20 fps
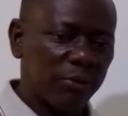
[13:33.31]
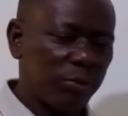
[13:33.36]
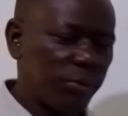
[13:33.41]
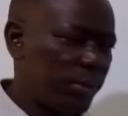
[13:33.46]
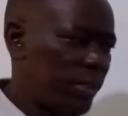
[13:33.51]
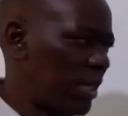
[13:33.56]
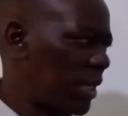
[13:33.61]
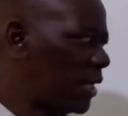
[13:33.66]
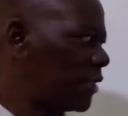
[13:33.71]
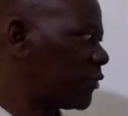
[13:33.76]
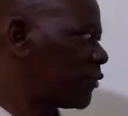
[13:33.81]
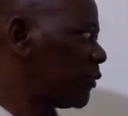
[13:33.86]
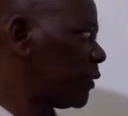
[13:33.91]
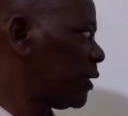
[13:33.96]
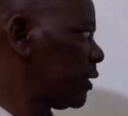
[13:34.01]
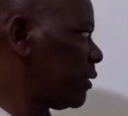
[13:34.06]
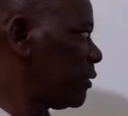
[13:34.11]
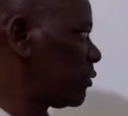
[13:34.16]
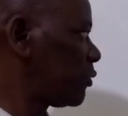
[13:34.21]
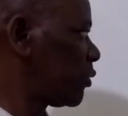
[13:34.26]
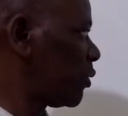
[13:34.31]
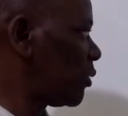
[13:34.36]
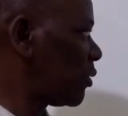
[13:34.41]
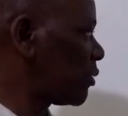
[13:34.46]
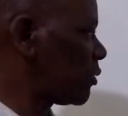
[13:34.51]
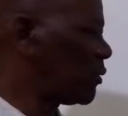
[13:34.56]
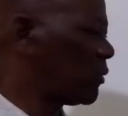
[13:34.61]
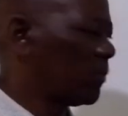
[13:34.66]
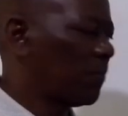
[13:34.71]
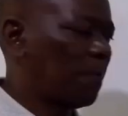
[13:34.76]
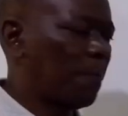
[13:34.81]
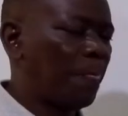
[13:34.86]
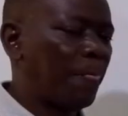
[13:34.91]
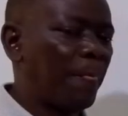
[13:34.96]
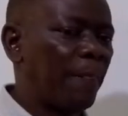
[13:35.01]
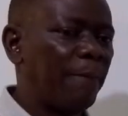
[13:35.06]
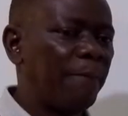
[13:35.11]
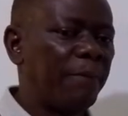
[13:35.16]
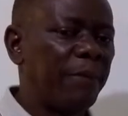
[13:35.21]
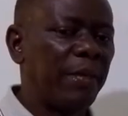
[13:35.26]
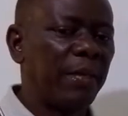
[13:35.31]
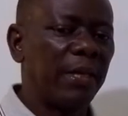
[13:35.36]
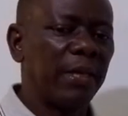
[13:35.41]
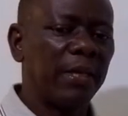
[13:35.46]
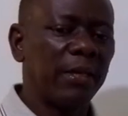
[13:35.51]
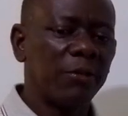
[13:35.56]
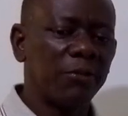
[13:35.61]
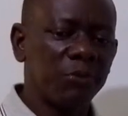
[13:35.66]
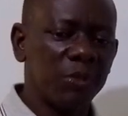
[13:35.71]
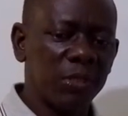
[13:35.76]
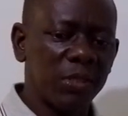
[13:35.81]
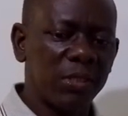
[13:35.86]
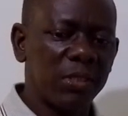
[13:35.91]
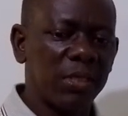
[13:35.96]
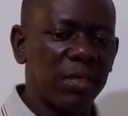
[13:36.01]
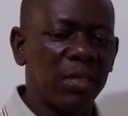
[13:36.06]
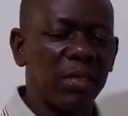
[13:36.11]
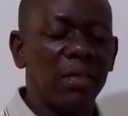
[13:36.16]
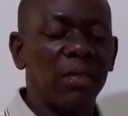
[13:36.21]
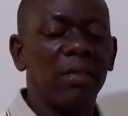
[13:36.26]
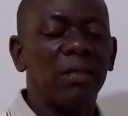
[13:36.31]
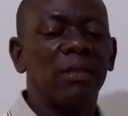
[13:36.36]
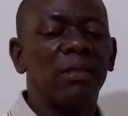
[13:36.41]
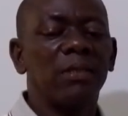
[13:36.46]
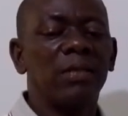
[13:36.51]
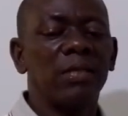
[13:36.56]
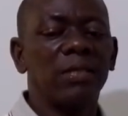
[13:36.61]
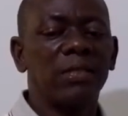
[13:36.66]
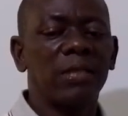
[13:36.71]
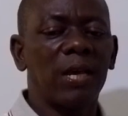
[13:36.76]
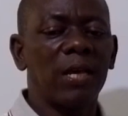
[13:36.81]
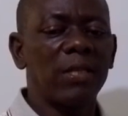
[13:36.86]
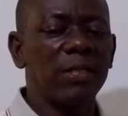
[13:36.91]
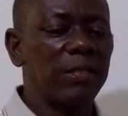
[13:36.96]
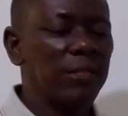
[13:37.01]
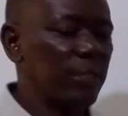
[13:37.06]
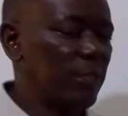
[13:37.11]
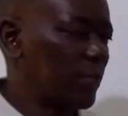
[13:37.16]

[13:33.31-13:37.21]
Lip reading: Today, as we talk, the electricity, the charge